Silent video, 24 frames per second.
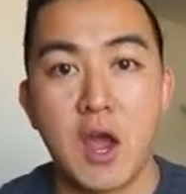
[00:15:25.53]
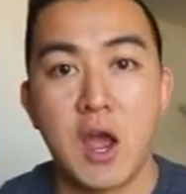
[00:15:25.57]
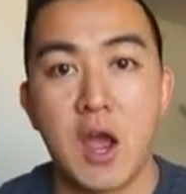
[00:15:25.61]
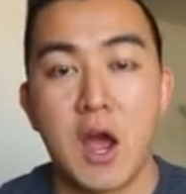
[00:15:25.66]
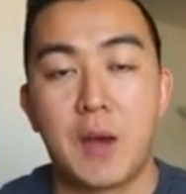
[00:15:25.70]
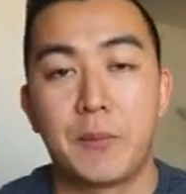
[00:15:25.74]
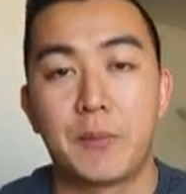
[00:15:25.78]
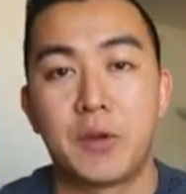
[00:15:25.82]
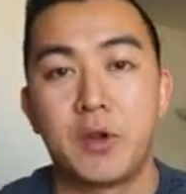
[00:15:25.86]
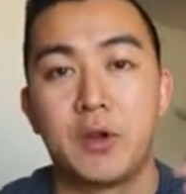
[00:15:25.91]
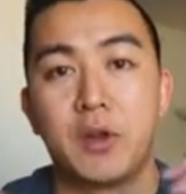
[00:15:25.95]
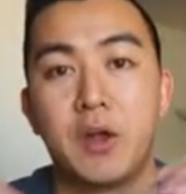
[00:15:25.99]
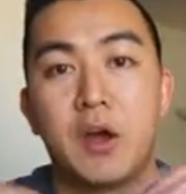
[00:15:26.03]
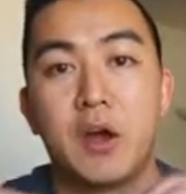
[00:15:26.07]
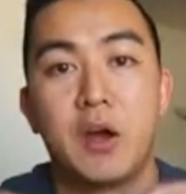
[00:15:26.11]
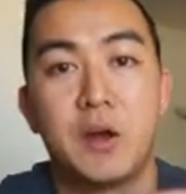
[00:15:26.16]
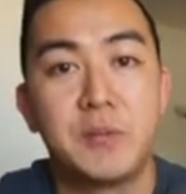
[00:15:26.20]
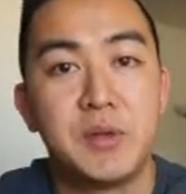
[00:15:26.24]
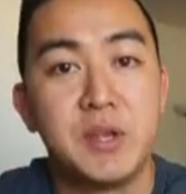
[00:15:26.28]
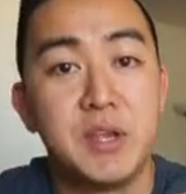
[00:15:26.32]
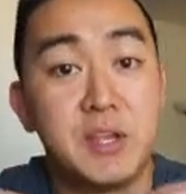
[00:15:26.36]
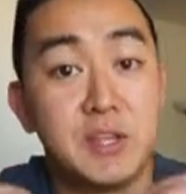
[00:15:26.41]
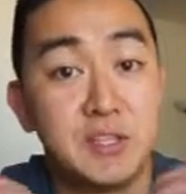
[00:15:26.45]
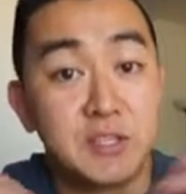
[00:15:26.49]
I'm gonna
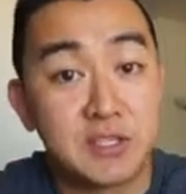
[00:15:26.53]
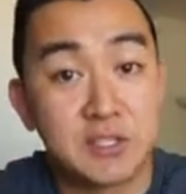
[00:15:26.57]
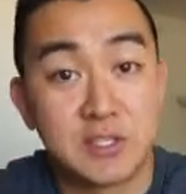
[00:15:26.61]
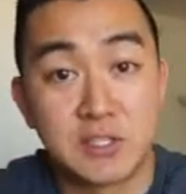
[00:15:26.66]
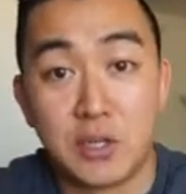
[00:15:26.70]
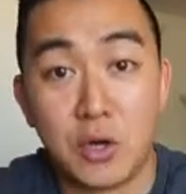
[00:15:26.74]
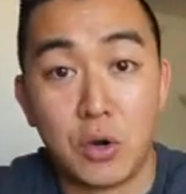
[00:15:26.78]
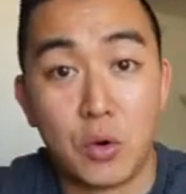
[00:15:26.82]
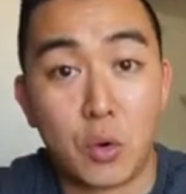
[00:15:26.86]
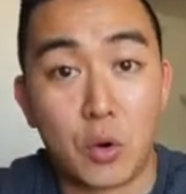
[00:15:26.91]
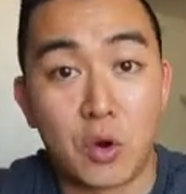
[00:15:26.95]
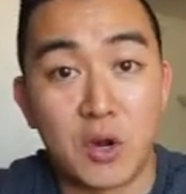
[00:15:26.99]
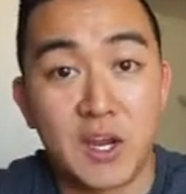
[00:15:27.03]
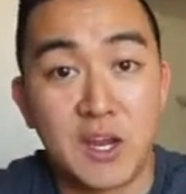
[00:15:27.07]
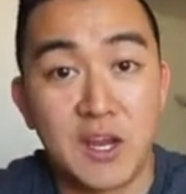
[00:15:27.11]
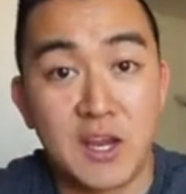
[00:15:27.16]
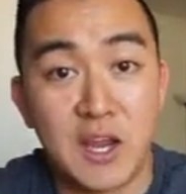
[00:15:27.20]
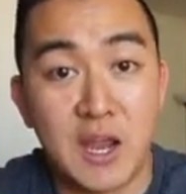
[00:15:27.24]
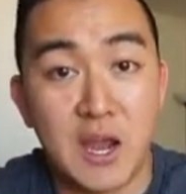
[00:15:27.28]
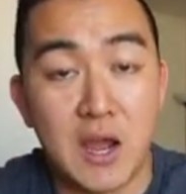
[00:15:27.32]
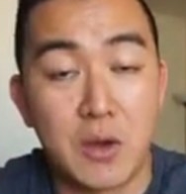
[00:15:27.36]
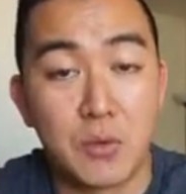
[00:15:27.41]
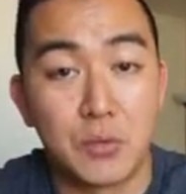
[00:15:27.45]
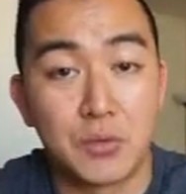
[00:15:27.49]
be still
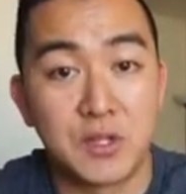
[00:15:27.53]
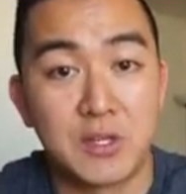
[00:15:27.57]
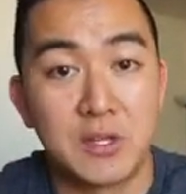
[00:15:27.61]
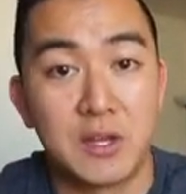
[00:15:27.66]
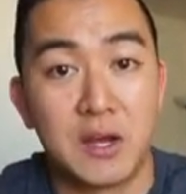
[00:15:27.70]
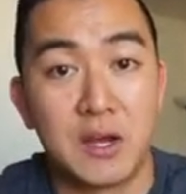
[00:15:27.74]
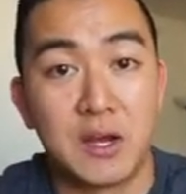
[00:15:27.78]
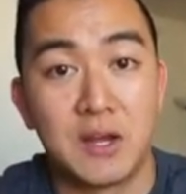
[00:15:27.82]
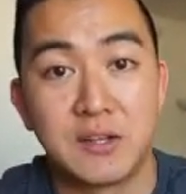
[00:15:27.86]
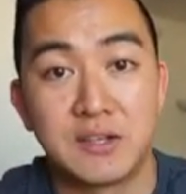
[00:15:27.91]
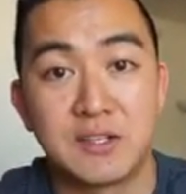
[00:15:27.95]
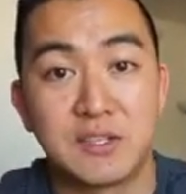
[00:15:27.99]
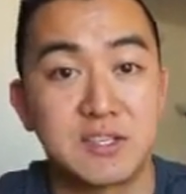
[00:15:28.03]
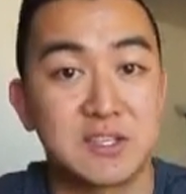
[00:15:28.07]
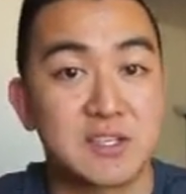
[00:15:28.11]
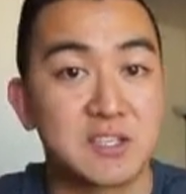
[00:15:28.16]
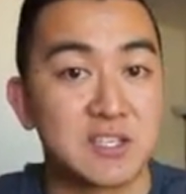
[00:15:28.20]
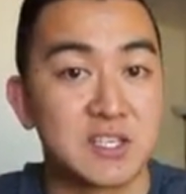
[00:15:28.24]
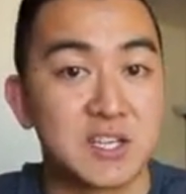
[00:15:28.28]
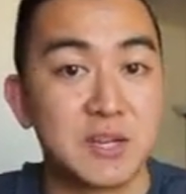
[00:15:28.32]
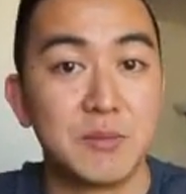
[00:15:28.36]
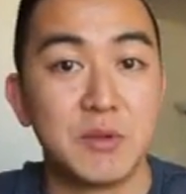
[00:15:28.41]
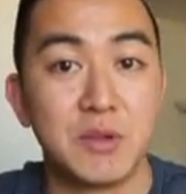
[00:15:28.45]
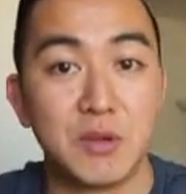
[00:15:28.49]
working out with uh,
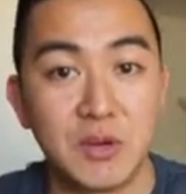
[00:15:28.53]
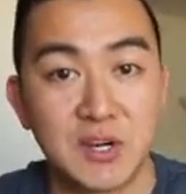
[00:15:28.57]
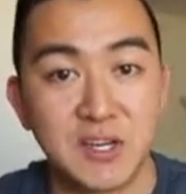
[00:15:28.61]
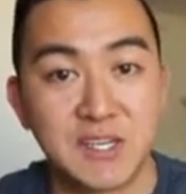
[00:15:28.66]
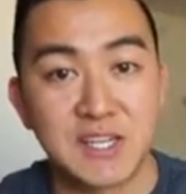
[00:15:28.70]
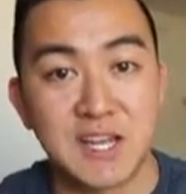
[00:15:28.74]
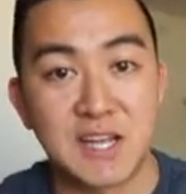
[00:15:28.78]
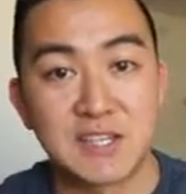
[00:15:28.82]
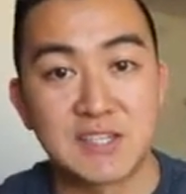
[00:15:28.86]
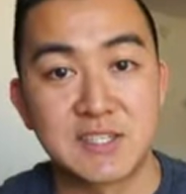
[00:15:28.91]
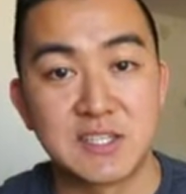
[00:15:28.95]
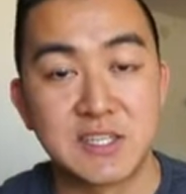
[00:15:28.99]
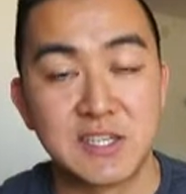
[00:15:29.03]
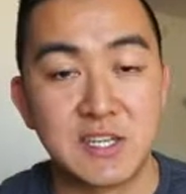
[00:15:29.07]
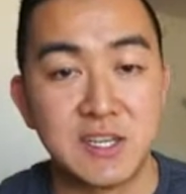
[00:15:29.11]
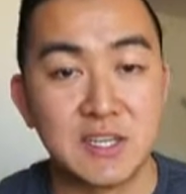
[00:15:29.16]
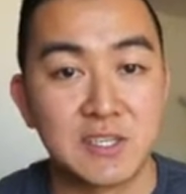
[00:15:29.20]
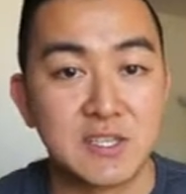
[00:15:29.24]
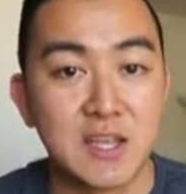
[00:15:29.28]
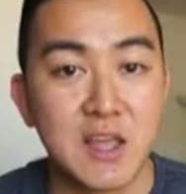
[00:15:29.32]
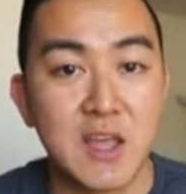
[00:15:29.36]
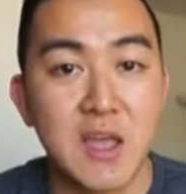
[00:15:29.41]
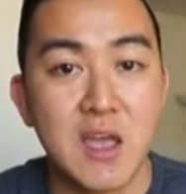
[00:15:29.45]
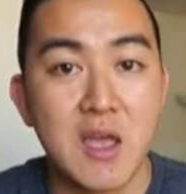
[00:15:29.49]
similar intensities,